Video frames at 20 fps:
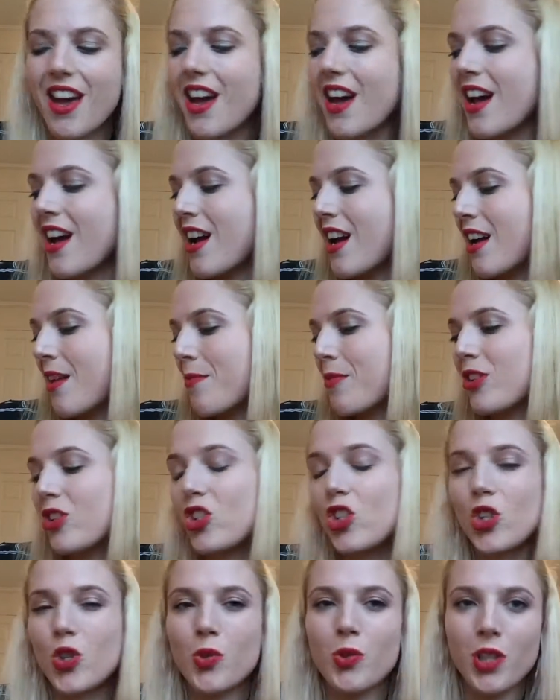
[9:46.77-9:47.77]

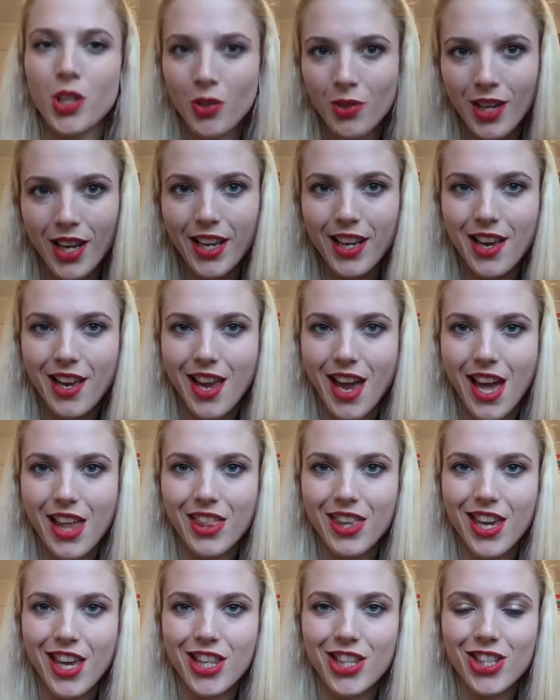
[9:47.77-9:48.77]
do you like Cath
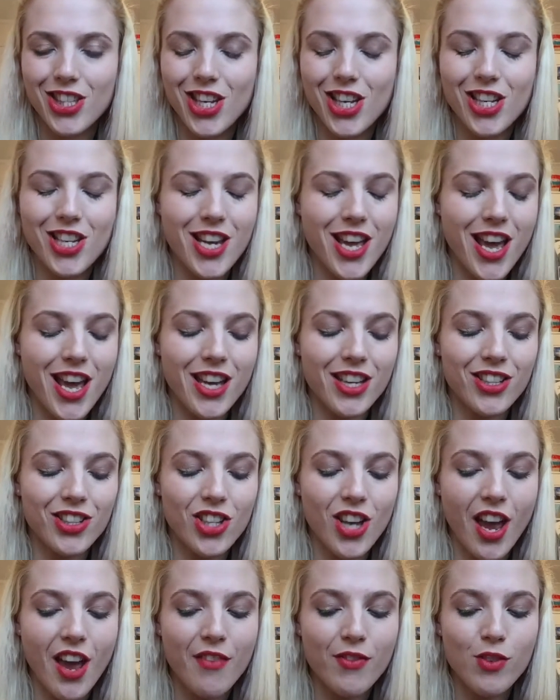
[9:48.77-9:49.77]
Kidston, and
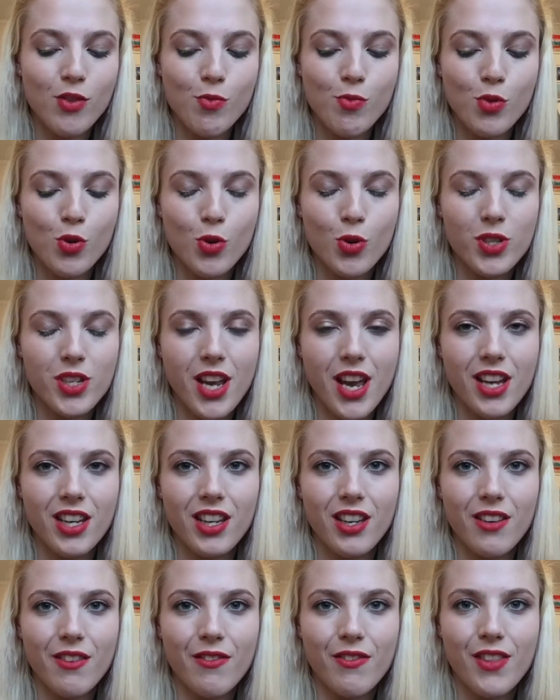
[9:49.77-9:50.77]
have you bought
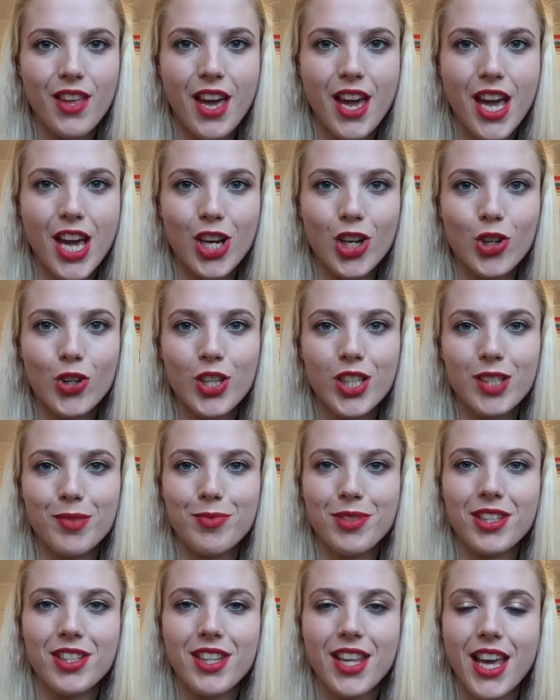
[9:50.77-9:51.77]
any of their
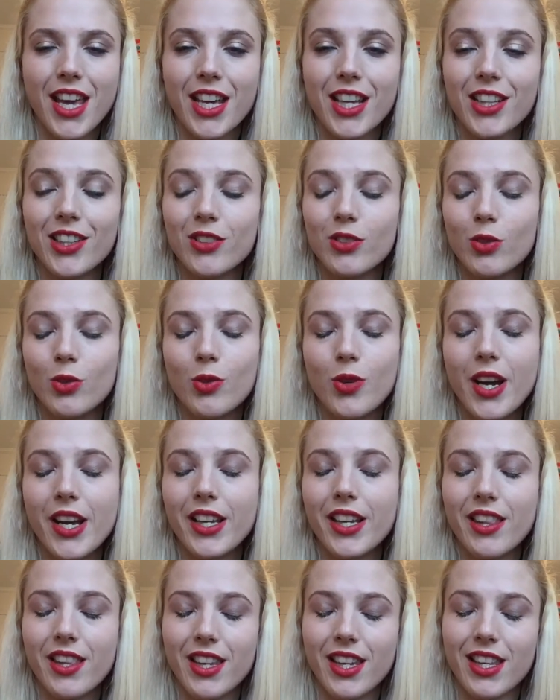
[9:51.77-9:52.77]
Christmas things or
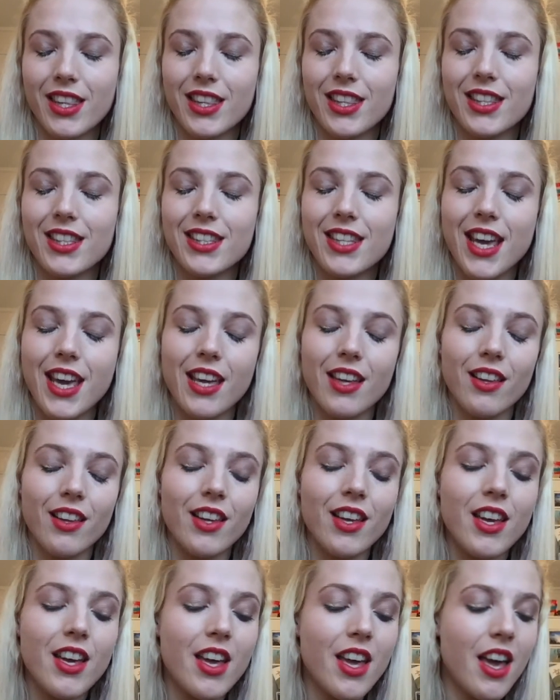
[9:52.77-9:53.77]
anything in the sale?
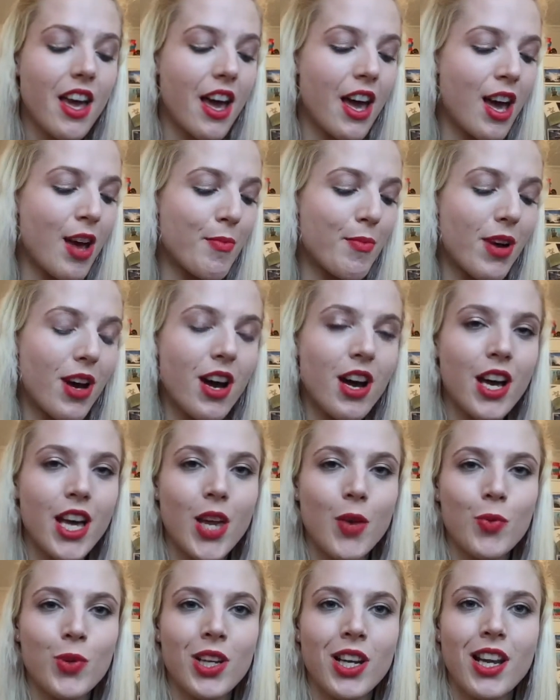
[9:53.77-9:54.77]

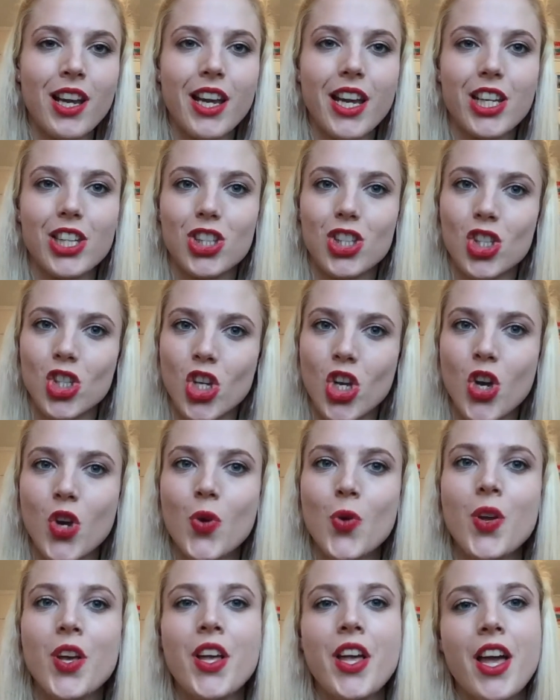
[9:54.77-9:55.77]
I would like to
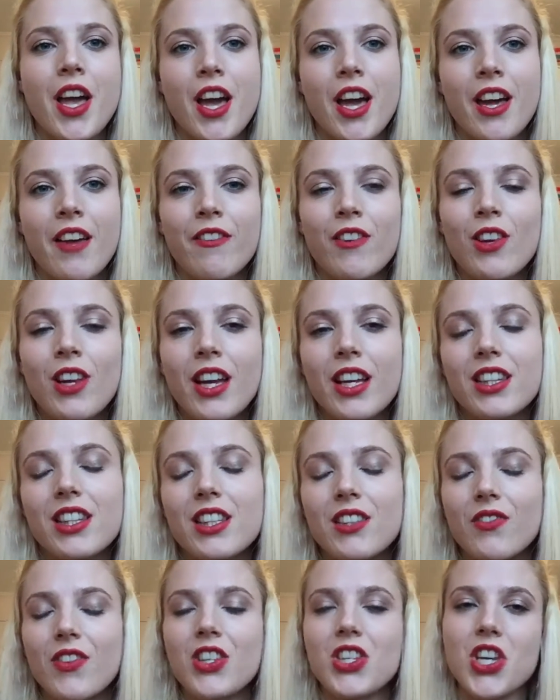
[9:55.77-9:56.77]
know. If you like
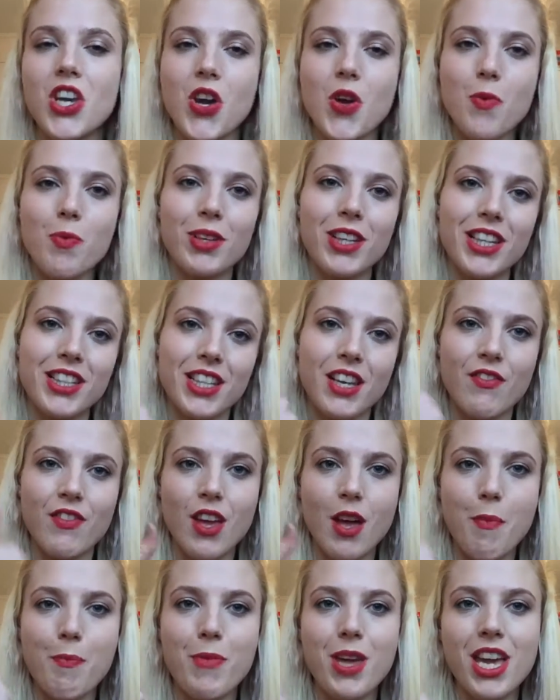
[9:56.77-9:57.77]
this video, please give
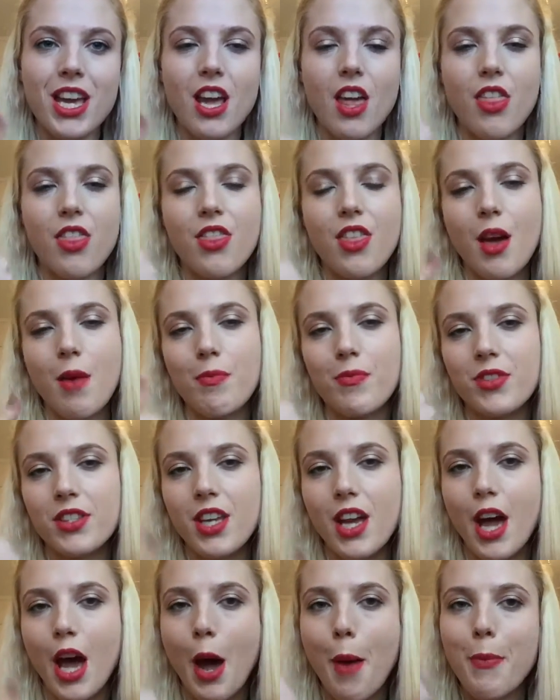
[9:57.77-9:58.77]
it a big thumbs
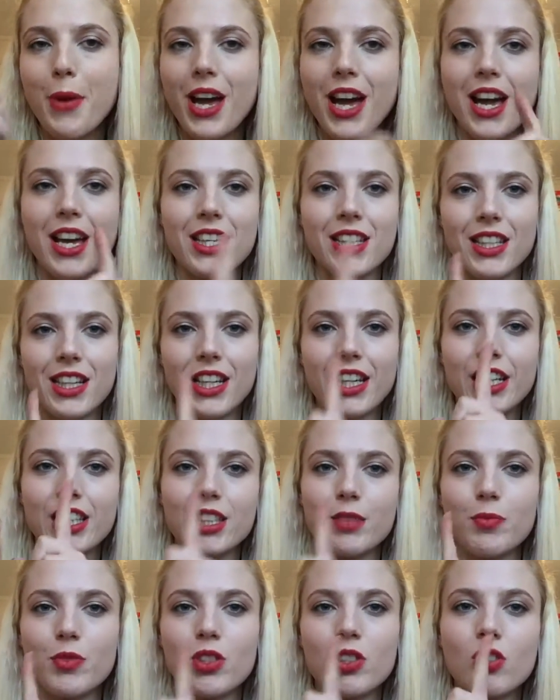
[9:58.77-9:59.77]
up and click
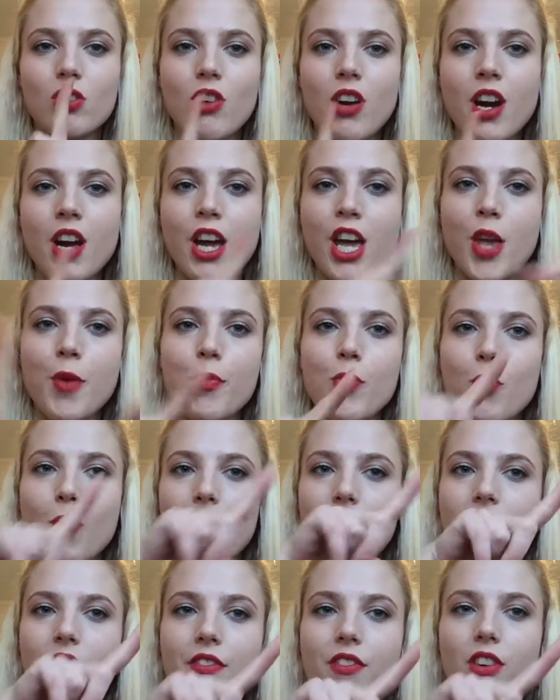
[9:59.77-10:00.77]
subscribe
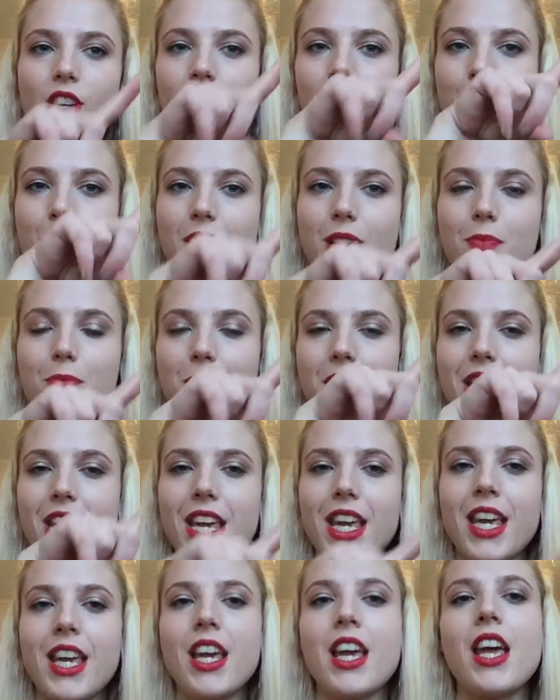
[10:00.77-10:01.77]
wherever it may
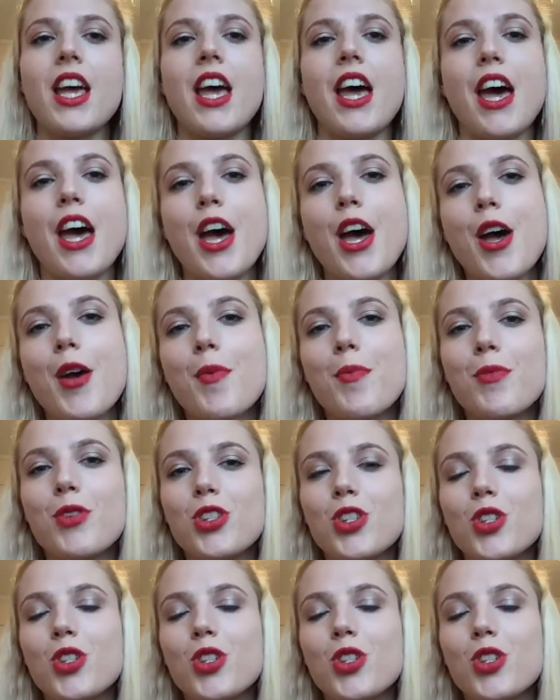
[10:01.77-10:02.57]
be to